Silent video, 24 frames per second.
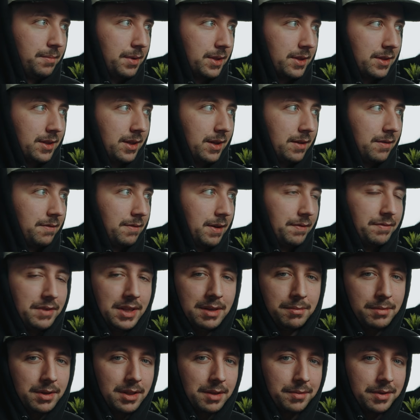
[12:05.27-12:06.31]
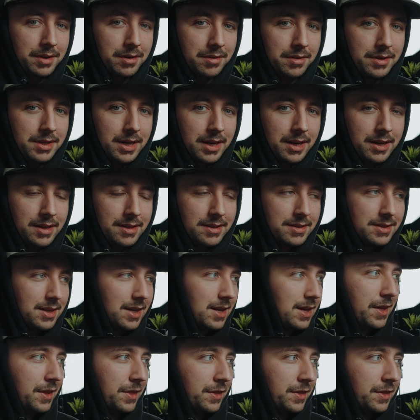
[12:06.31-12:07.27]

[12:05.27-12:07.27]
but the 15mm does.